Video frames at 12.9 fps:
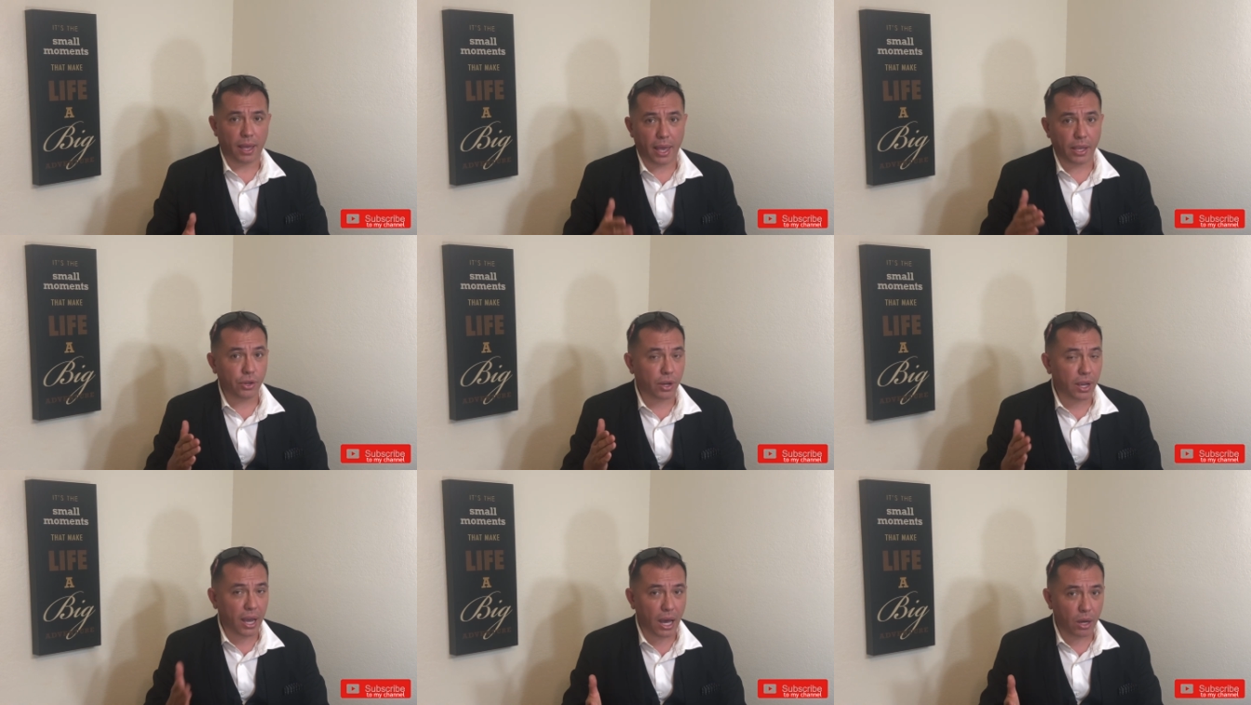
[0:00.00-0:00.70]
and your
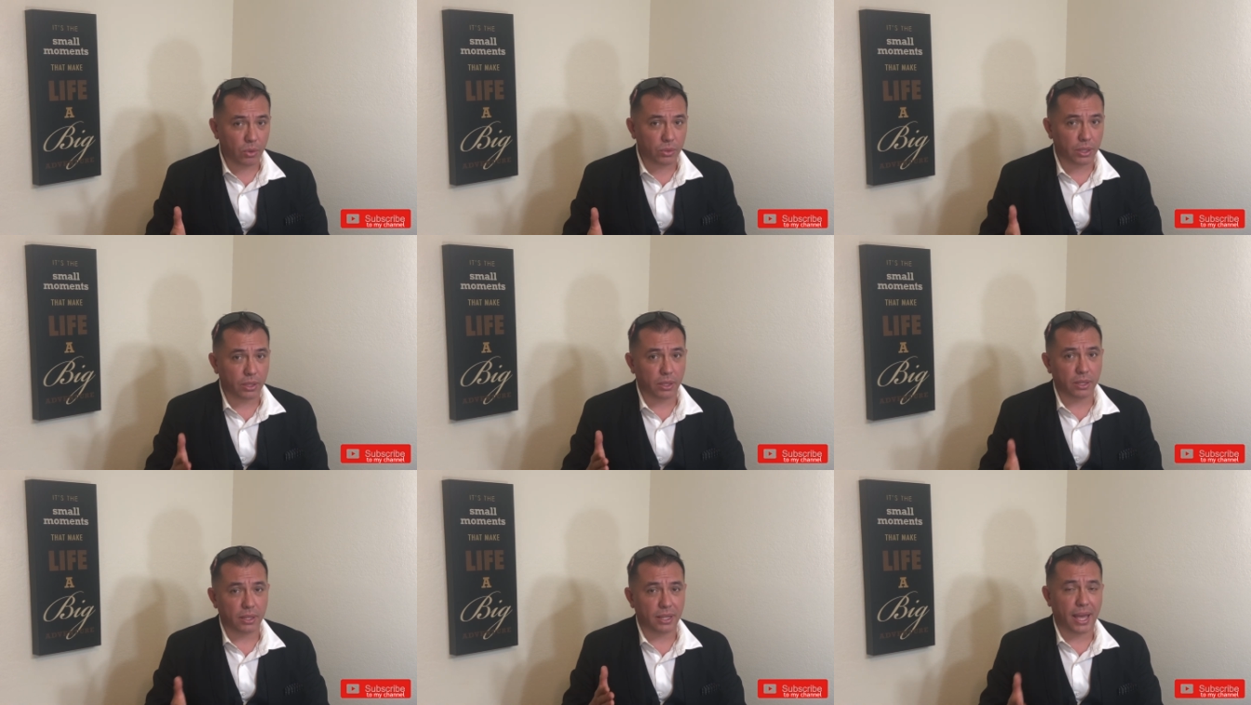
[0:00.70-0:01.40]
county
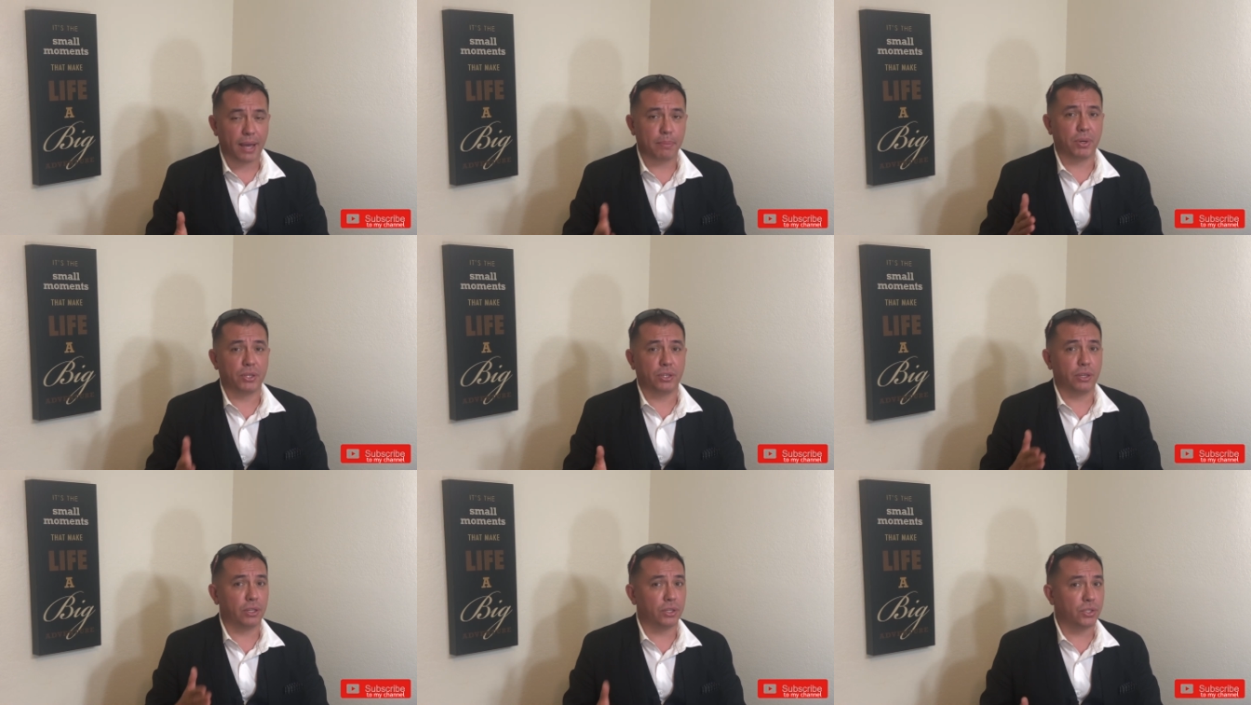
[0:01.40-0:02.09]
in that
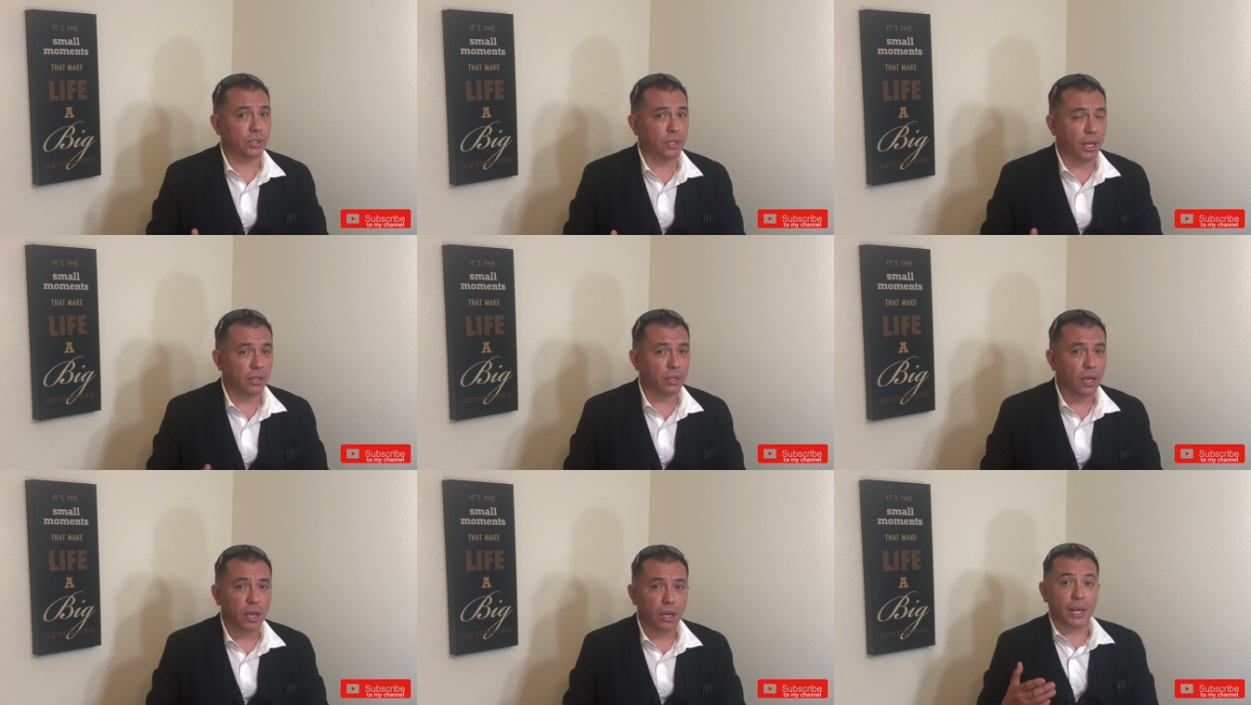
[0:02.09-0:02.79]
particular state,
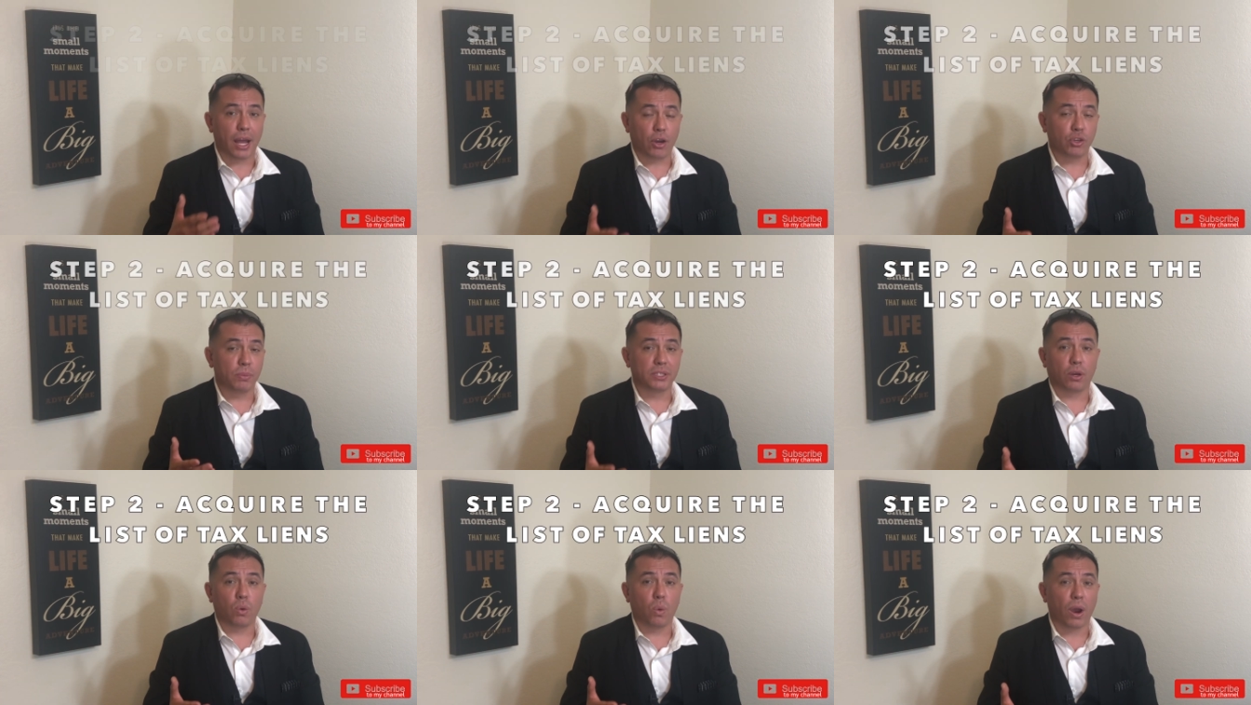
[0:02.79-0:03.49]
now you
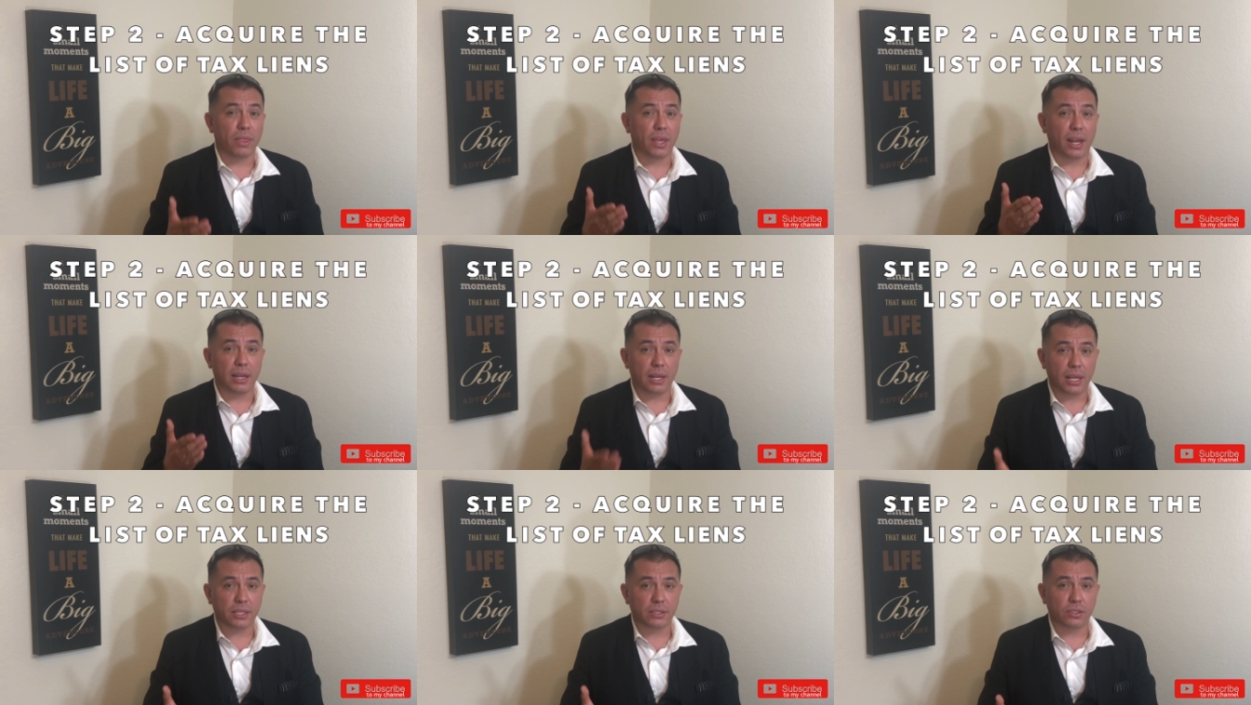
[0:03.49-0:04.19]
must acquire that
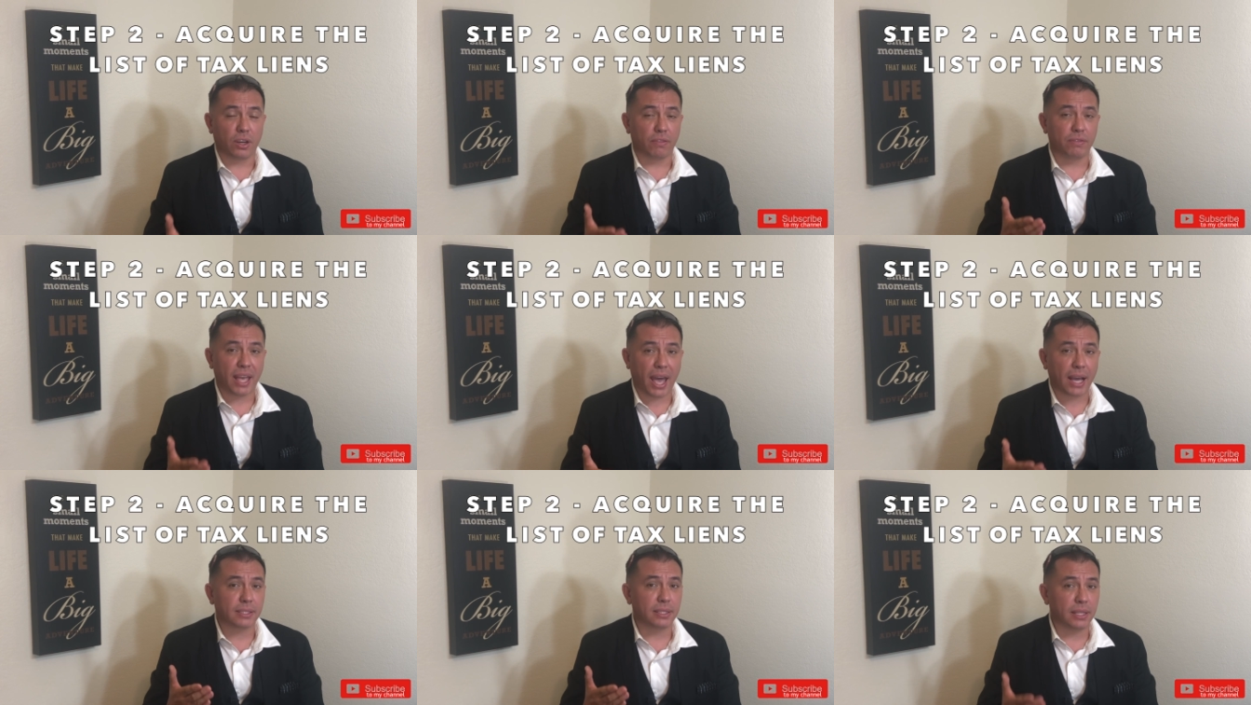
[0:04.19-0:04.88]
list of
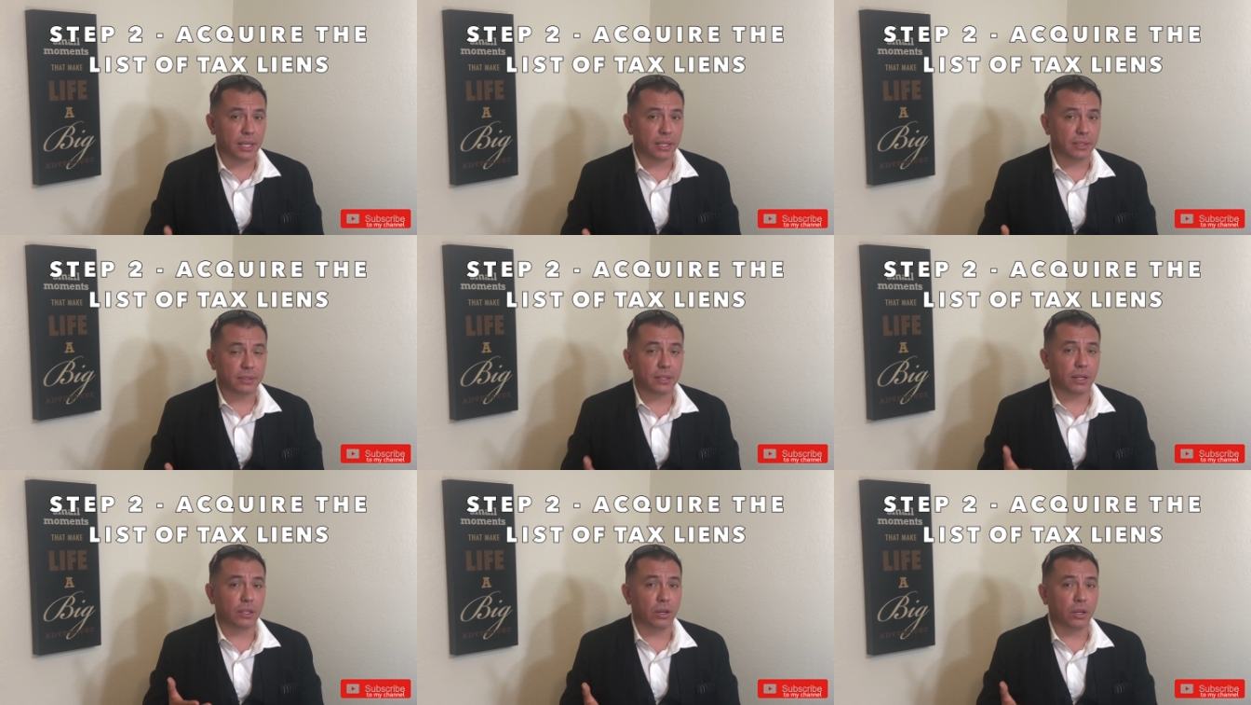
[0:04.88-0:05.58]
tax liens
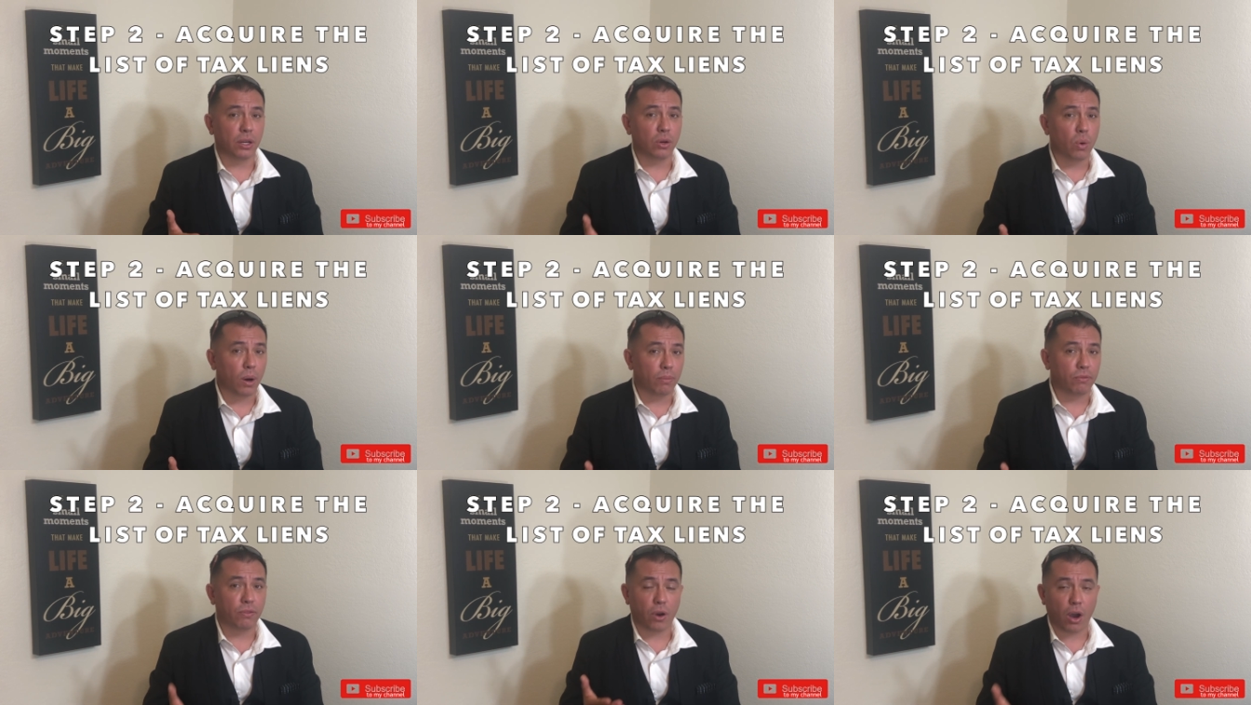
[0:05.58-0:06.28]
that are gonna go
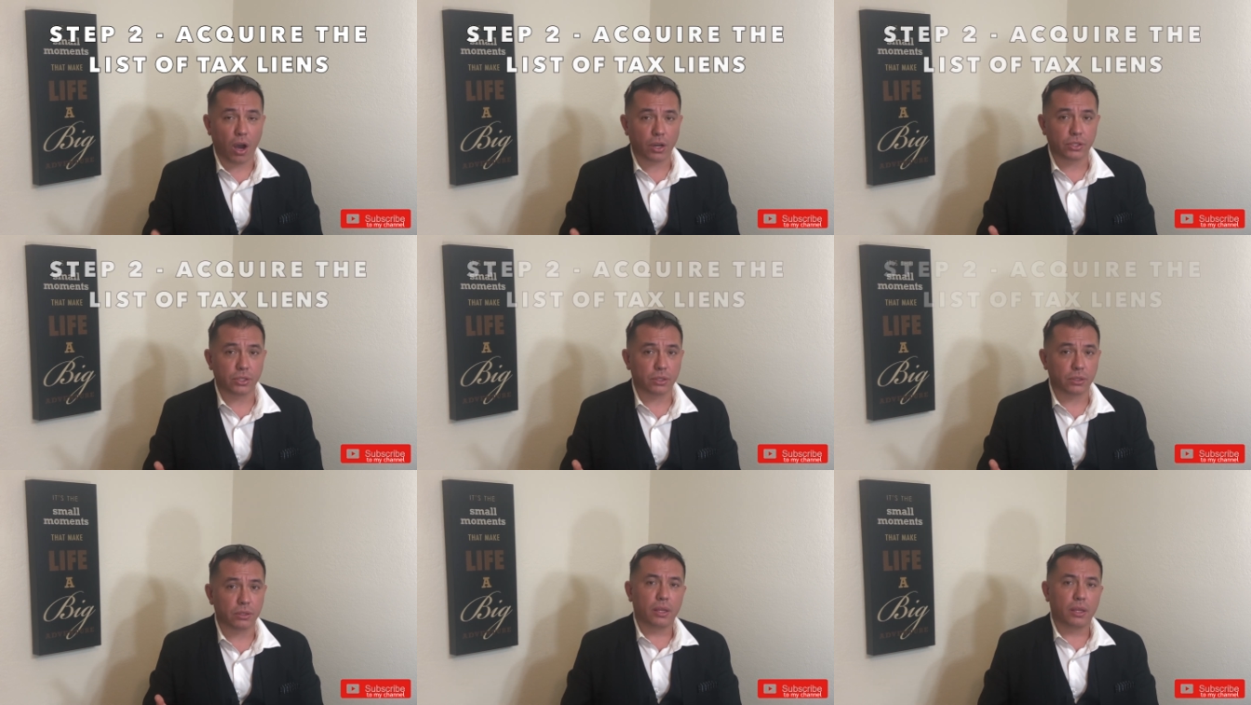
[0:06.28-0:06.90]
up for auction.